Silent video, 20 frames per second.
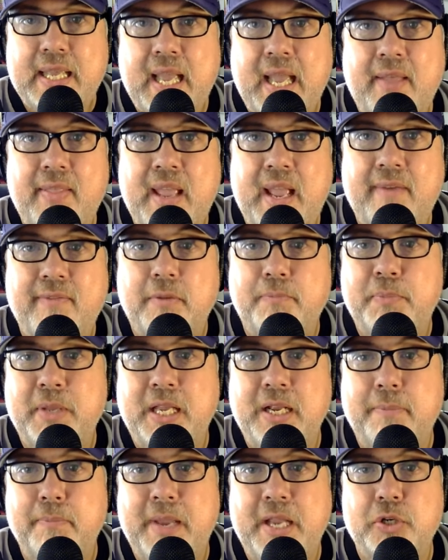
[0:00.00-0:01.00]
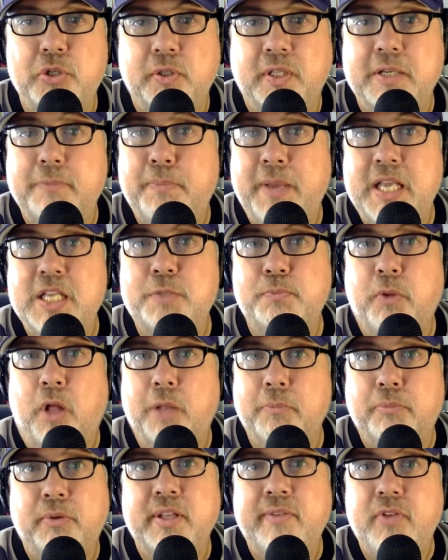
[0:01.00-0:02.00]
and they have a big Major League
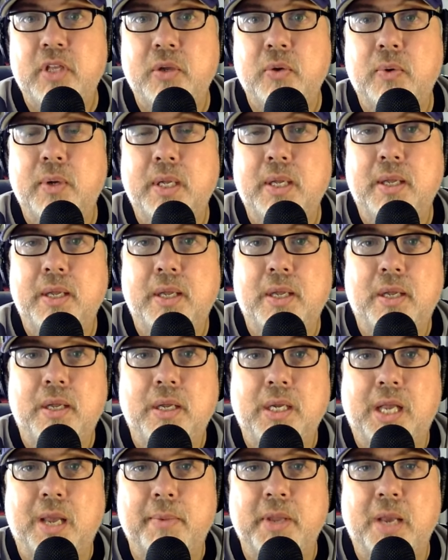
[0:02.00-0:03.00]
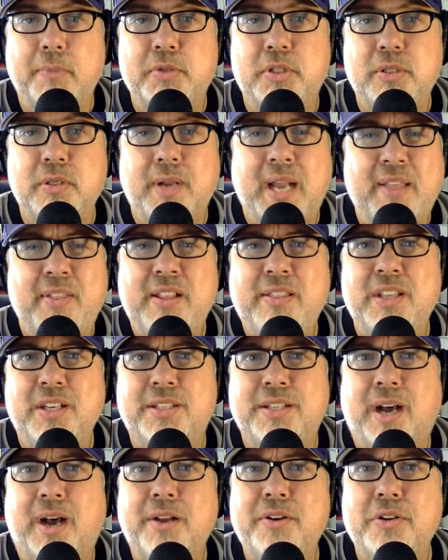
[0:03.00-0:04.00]
Baseball preview coming up soon. I think the
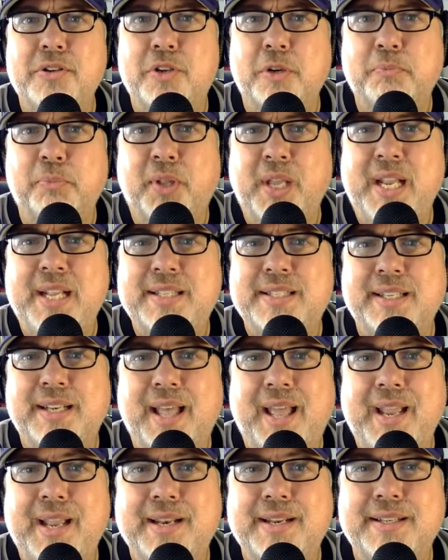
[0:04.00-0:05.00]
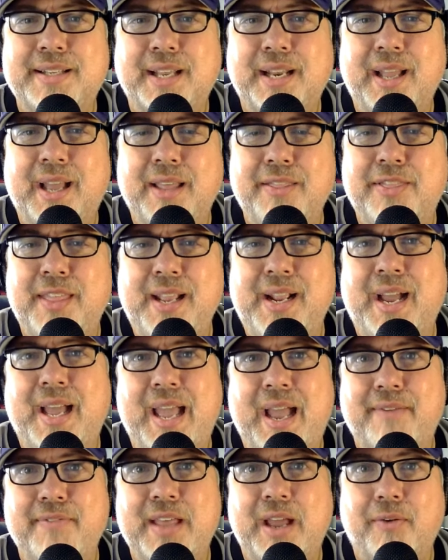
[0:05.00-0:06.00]
Dodgers are playing tonight. I think I
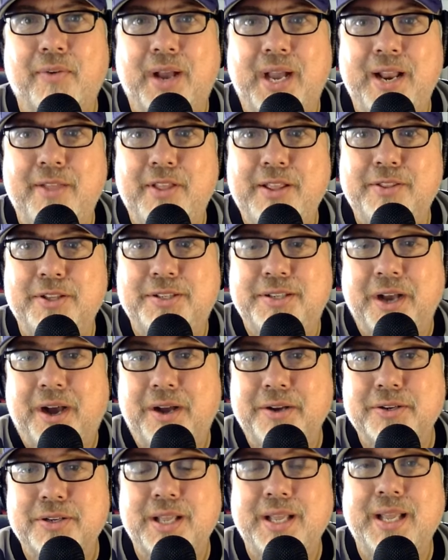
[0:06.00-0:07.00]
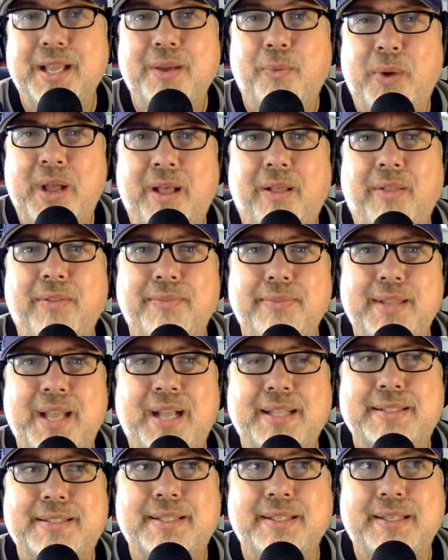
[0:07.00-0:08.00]
have that right. I think the Dodgers, well,
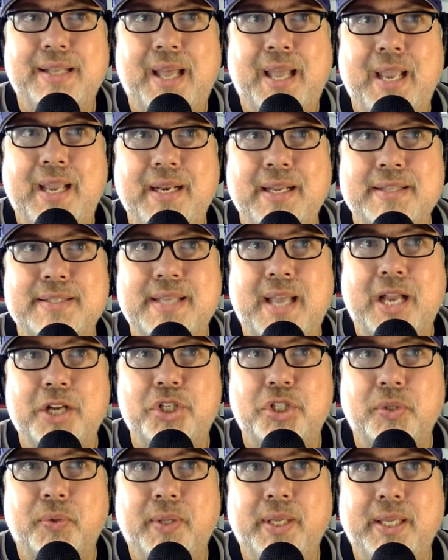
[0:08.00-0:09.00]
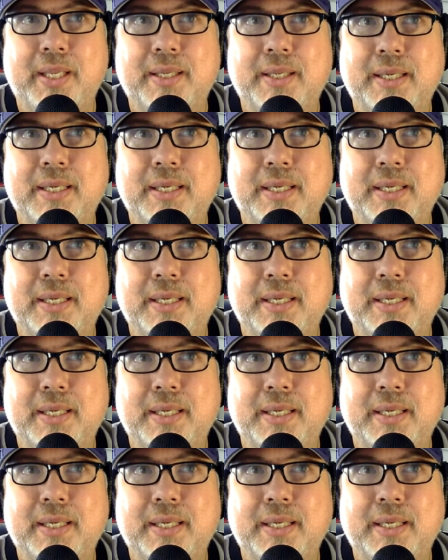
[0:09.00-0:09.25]
not tonight. It's actually